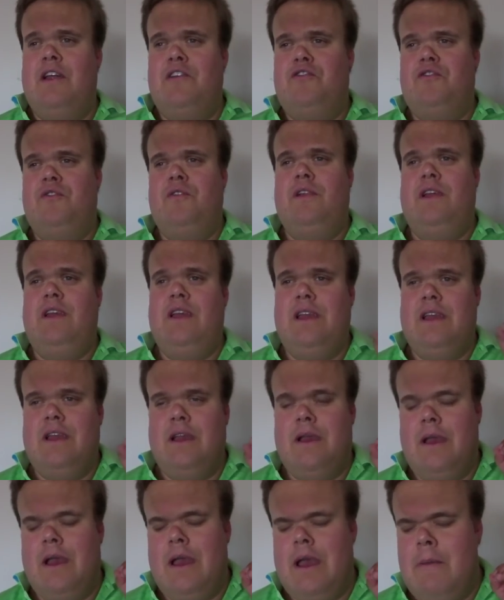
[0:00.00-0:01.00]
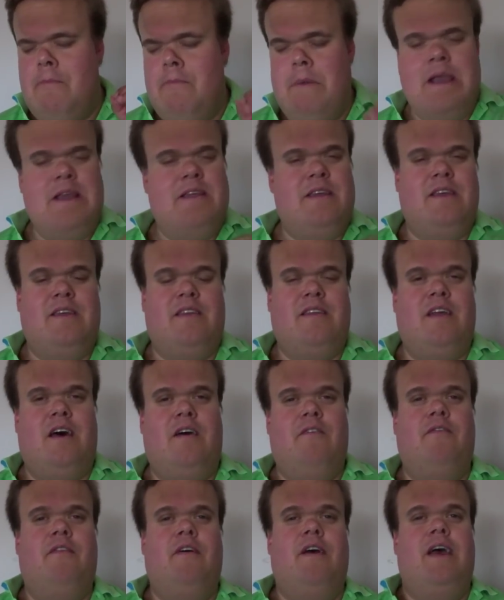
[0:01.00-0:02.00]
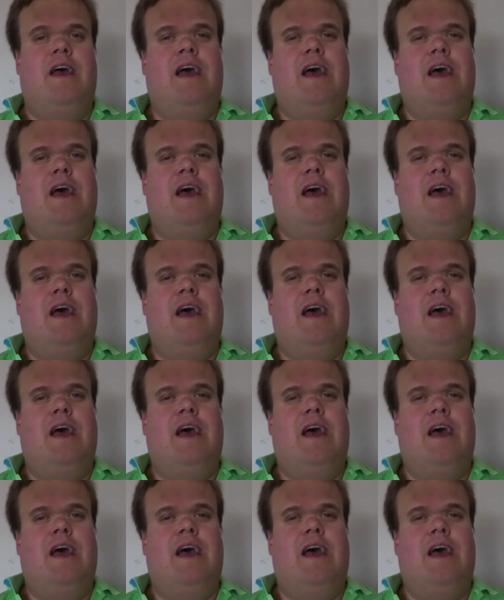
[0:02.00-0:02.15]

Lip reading: Truly amazing stuff,